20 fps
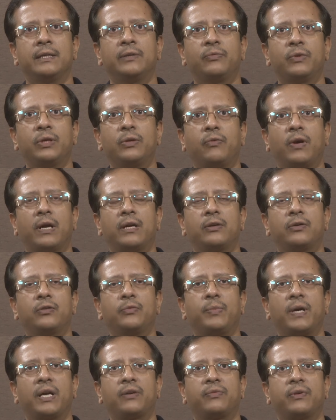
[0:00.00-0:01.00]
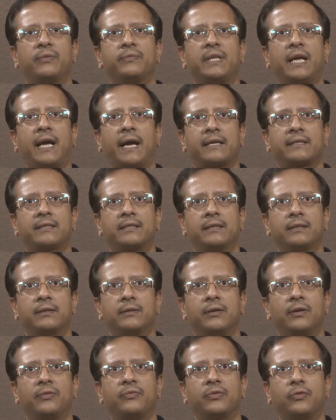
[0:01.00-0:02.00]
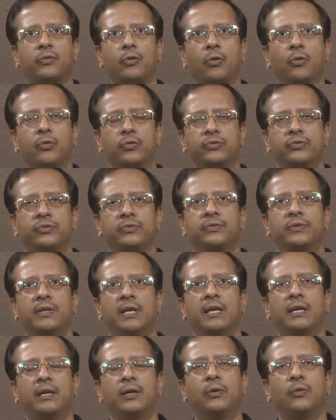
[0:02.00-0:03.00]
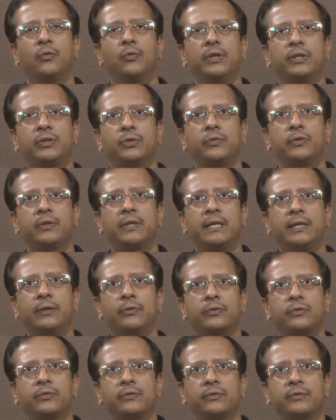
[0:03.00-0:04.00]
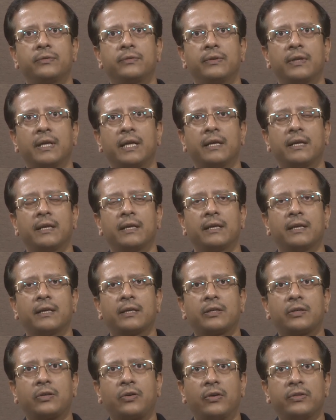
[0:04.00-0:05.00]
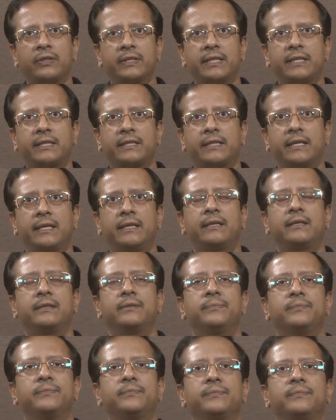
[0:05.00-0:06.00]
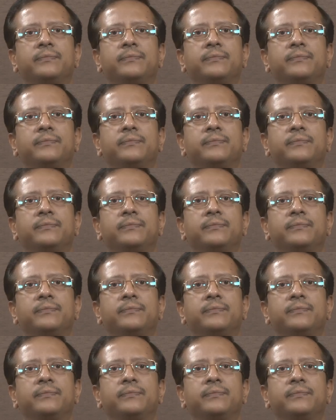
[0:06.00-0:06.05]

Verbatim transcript: If we want to perform the action of close, we should use consistent